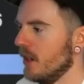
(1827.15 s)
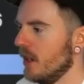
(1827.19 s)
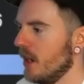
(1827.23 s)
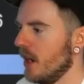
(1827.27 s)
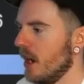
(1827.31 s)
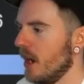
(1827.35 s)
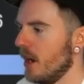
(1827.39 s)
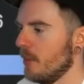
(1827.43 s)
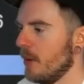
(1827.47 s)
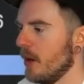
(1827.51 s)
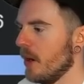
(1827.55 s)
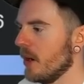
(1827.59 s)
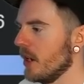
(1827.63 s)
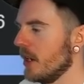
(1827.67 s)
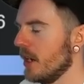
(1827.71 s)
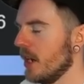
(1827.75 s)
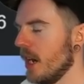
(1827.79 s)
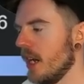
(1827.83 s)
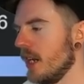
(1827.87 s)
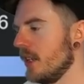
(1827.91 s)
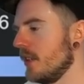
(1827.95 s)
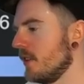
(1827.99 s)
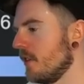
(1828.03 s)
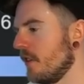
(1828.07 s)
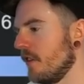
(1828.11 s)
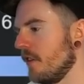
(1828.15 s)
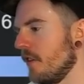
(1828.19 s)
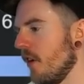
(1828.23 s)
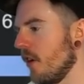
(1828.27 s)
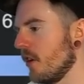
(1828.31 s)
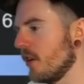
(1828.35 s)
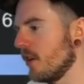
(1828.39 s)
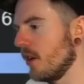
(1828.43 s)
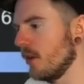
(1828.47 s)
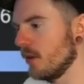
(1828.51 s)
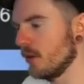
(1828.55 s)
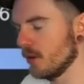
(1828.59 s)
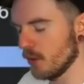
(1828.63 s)
Uh, pocket nines, fuck
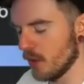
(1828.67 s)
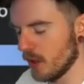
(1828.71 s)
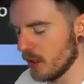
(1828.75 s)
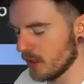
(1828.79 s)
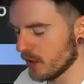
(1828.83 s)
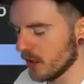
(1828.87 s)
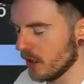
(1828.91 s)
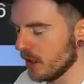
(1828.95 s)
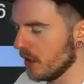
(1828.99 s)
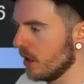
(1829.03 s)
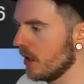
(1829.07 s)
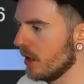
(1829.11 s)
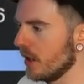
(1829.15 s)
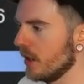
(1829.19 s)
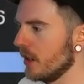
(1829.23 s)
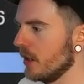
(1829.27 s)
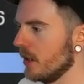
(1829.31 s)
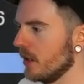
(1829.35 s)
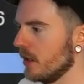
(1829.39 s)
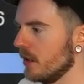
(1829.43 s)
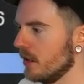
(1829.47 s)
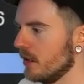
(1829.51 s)
knows what has gone on here.